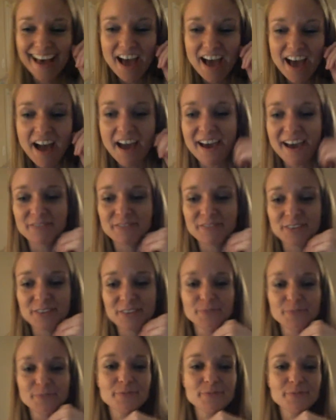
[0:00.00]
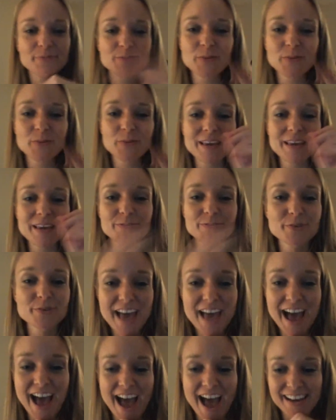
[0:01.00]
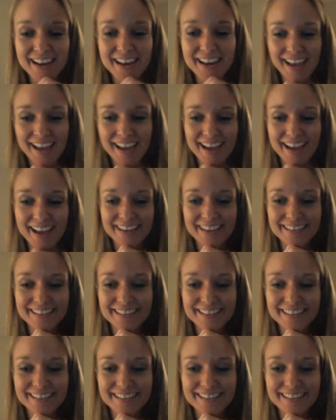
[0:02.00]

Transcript: I have to squeeze through that and